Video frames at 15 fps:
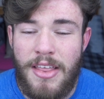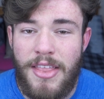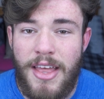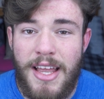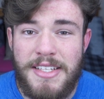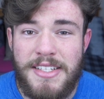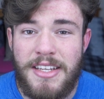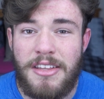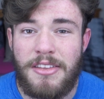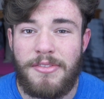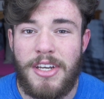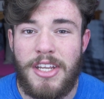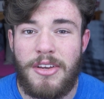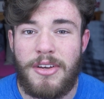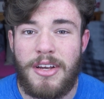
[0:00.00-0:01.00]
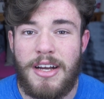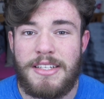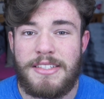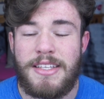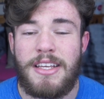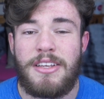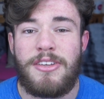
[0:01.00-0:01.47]
That is the end of the video,
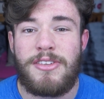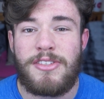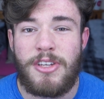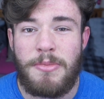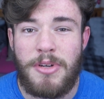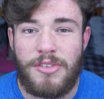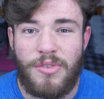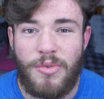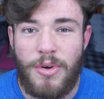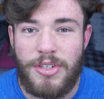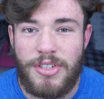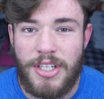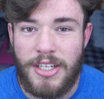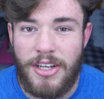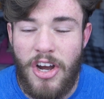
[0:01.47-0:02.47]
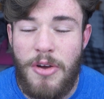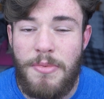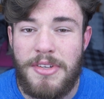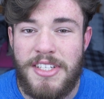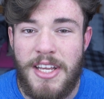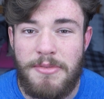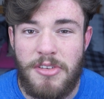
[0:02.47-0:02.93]
guys. Thank you so much for watching. I
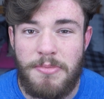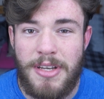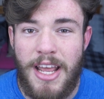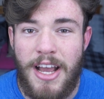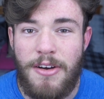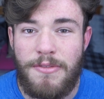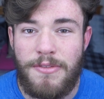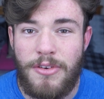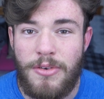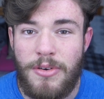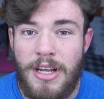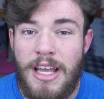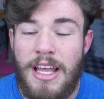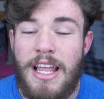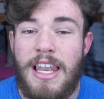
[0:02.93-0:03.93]
hope the tips have been helpful.